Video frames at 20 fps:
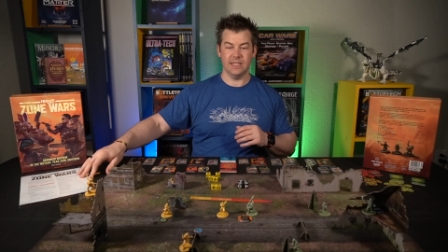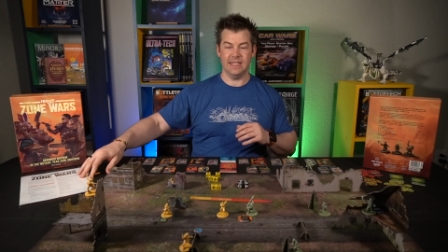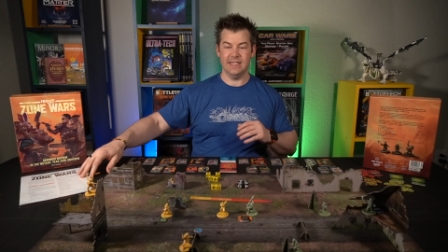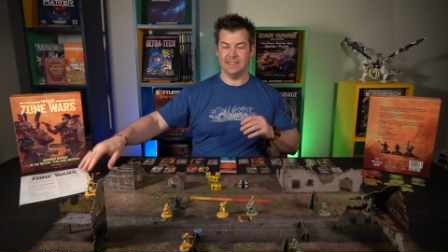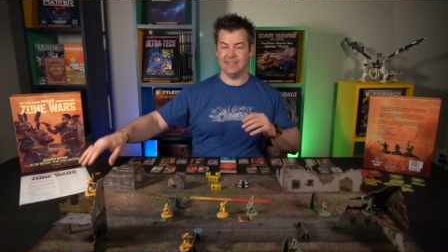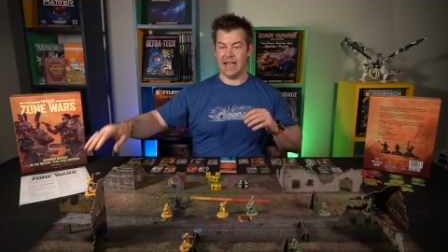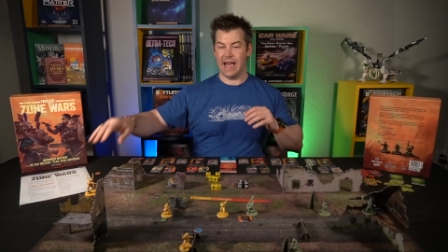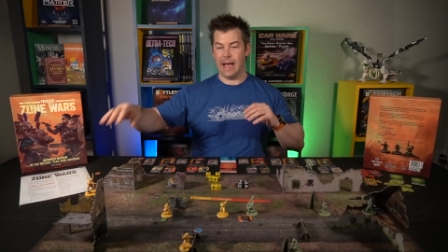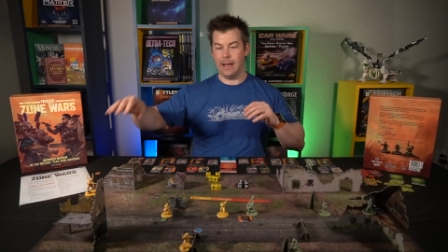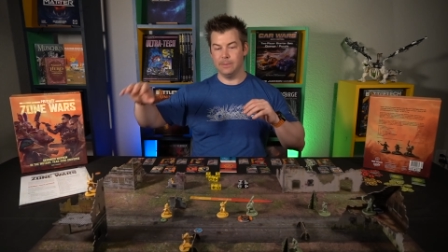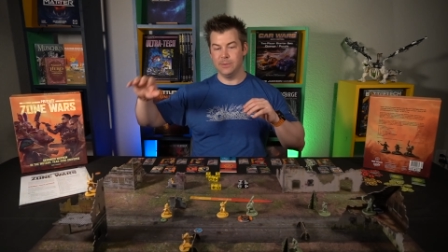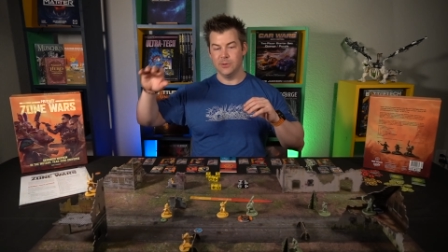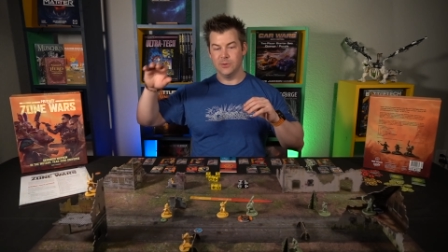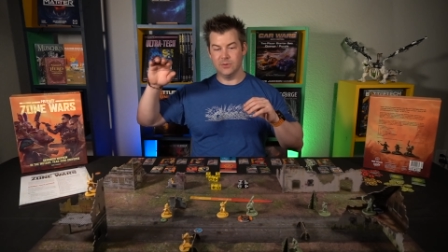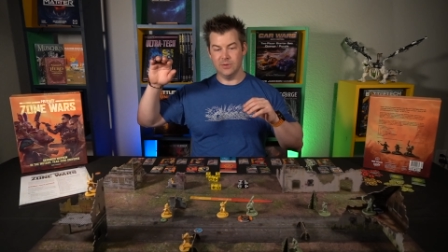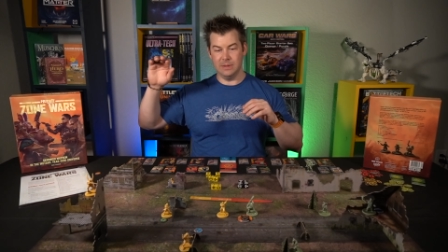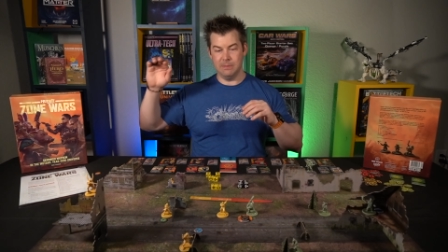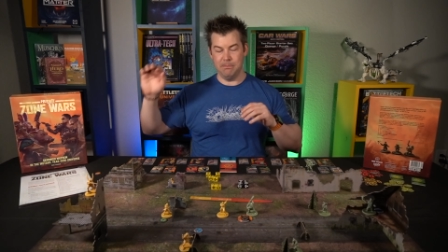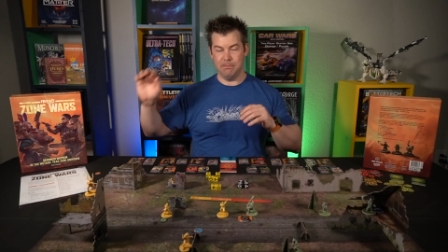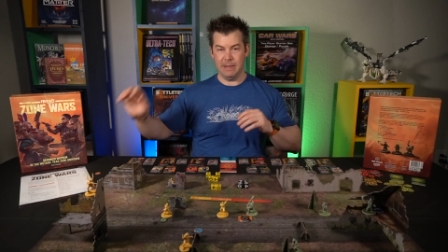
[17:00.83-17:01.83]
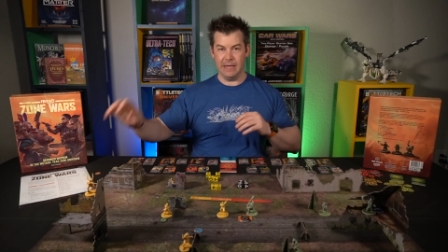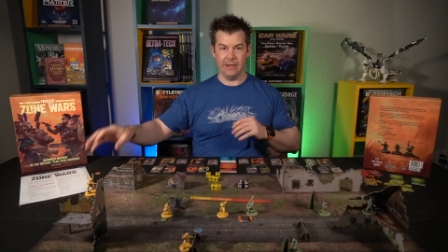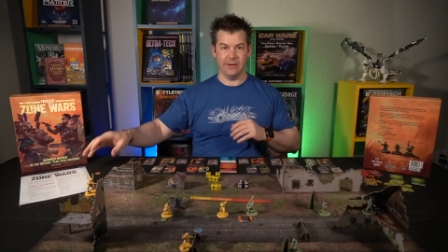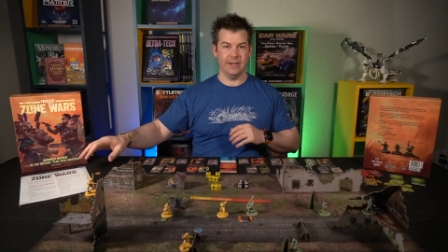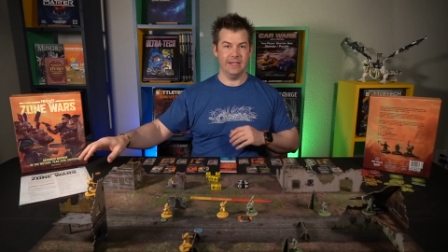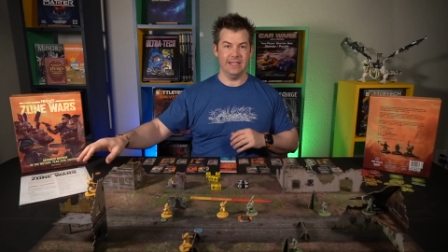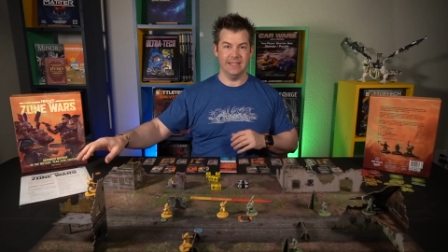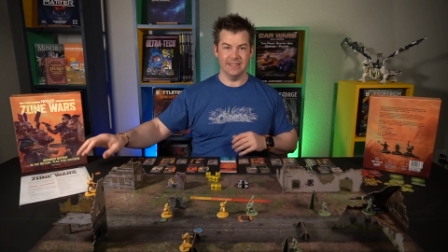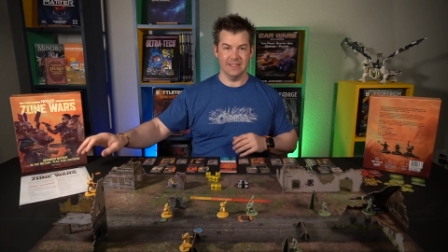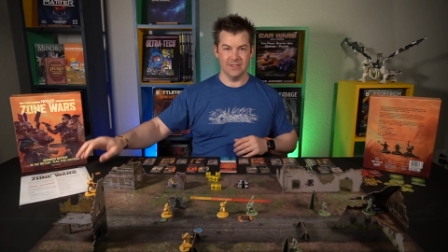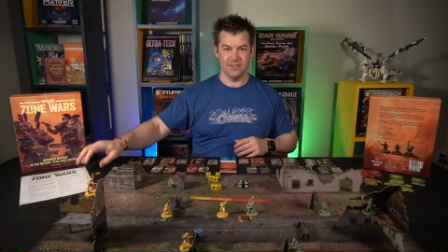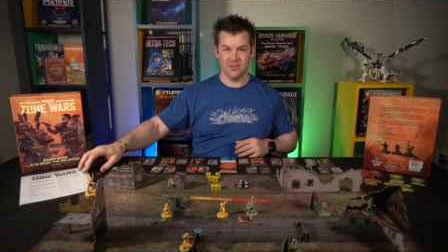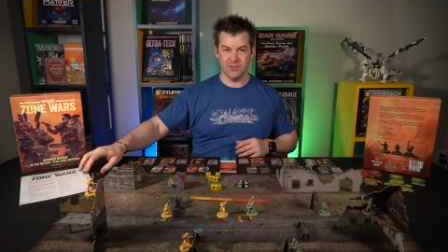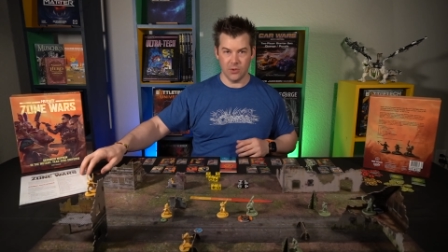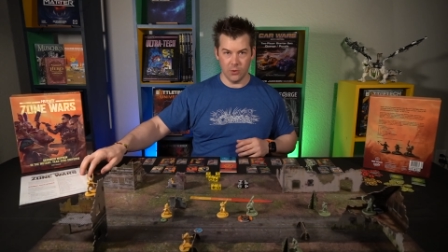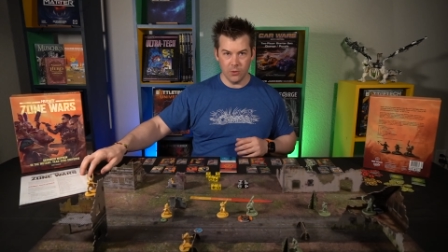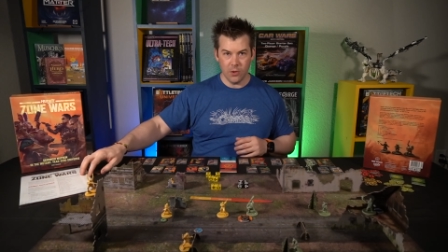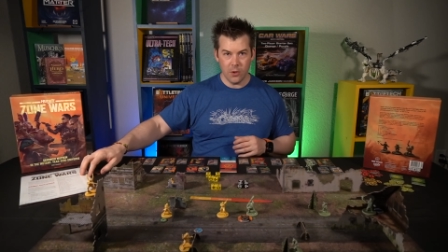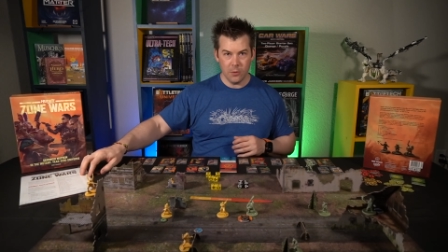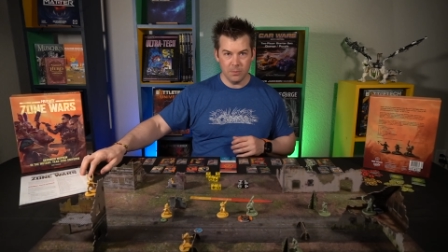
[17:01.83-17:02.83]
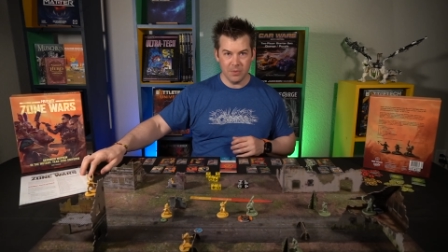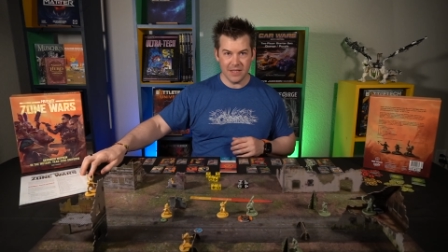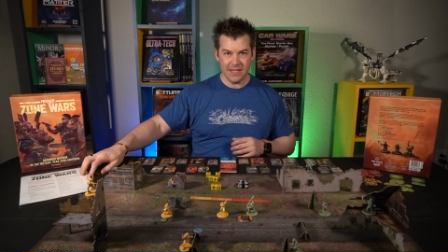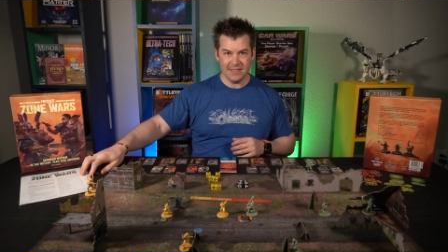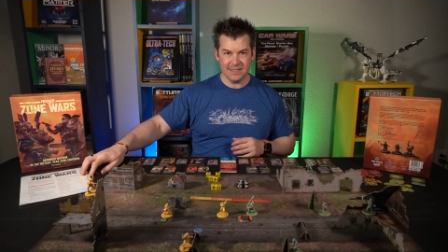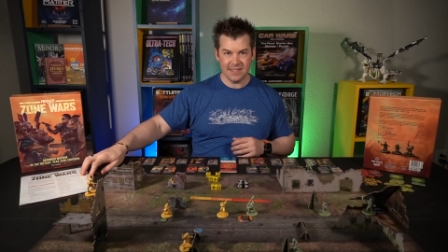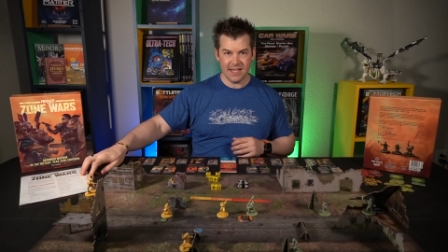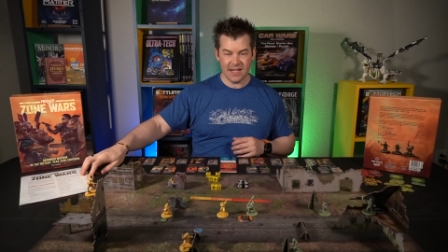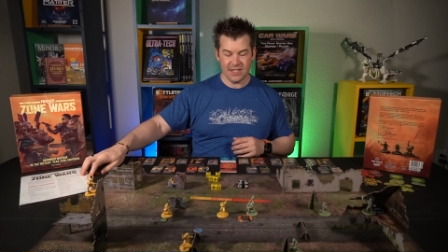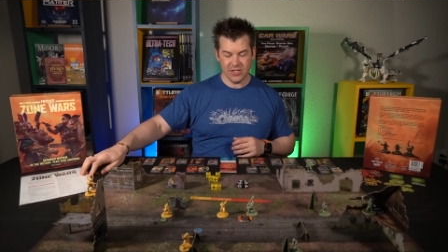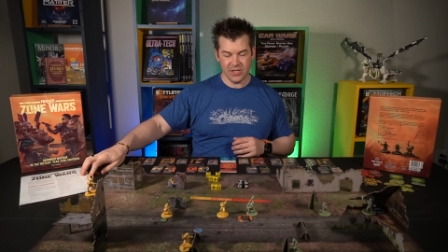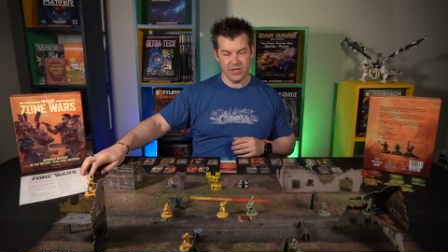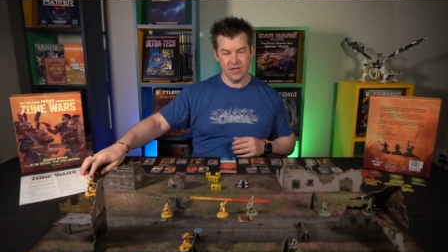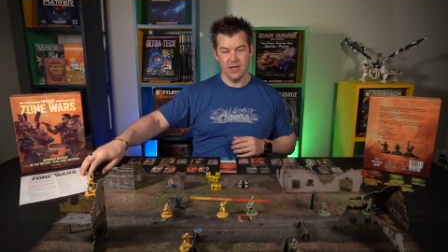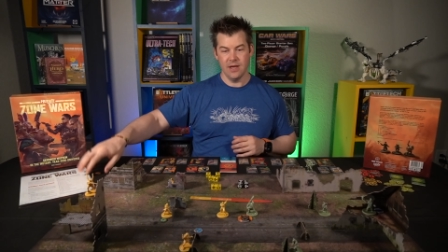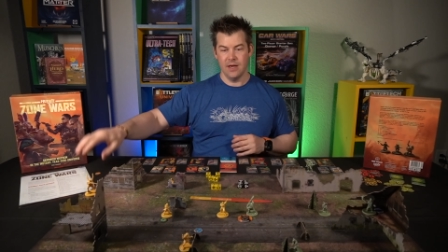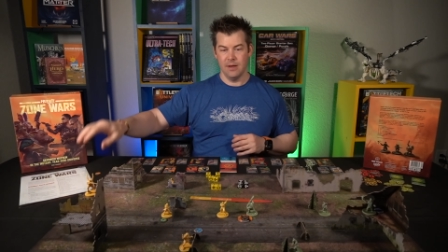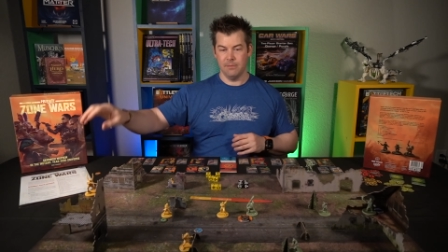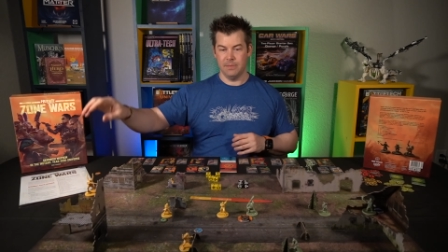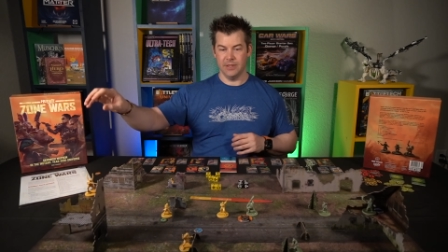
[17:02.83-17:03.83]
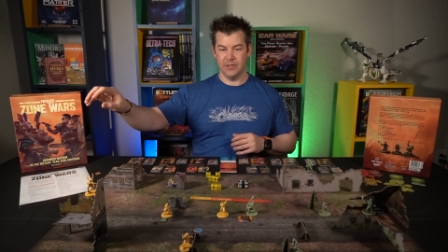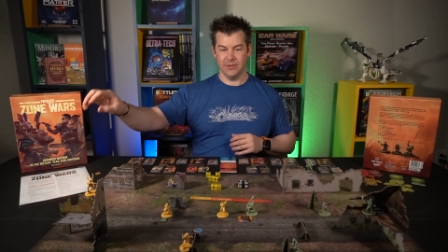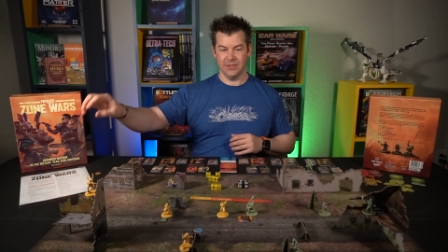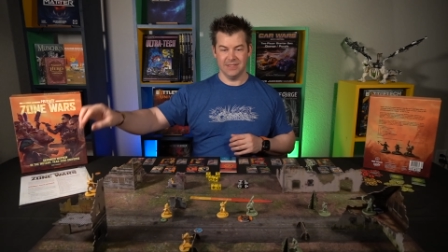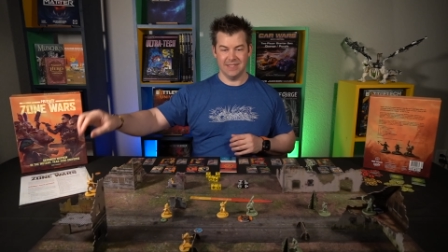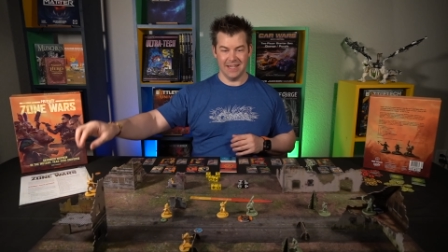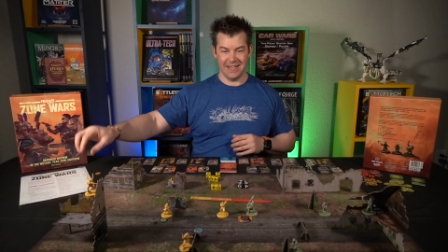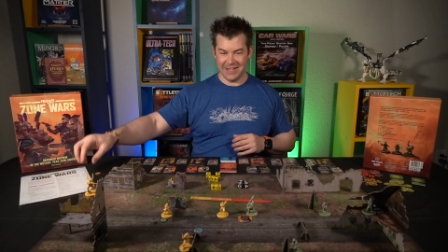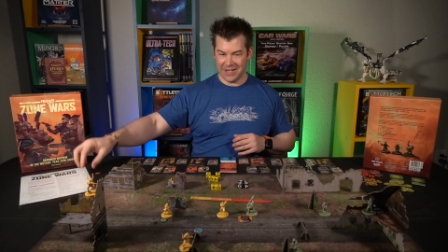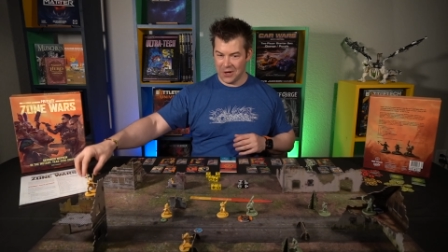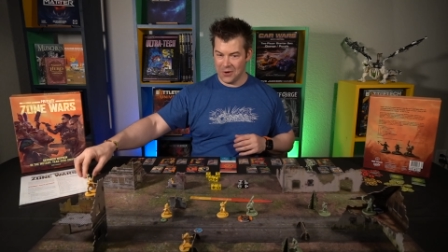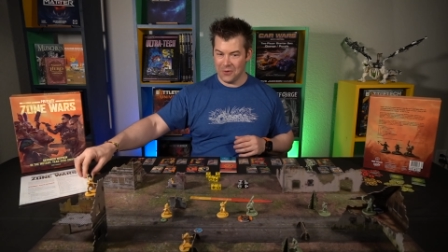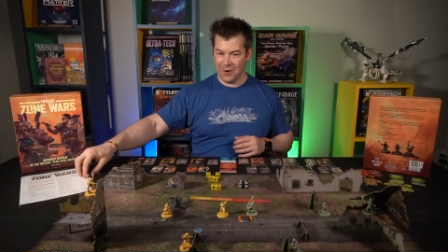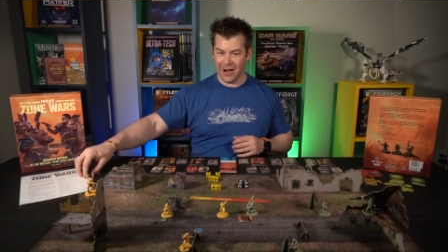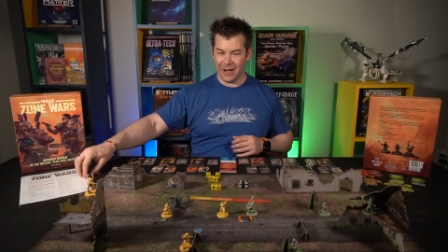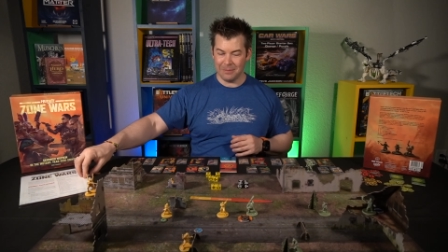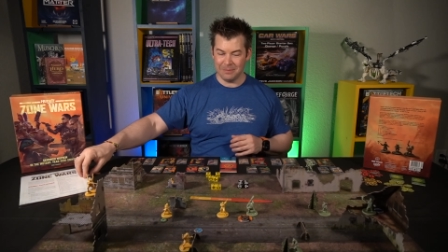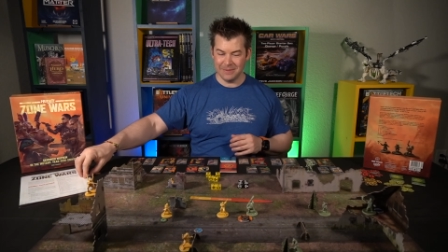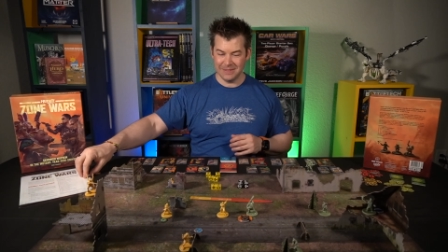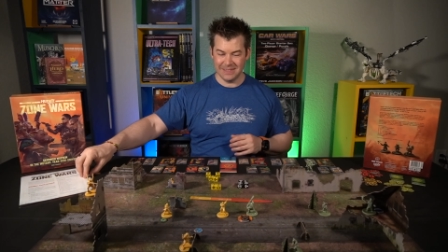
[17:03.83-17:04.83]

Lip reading: It's absolutely buried in the solo play section, but there is a co-op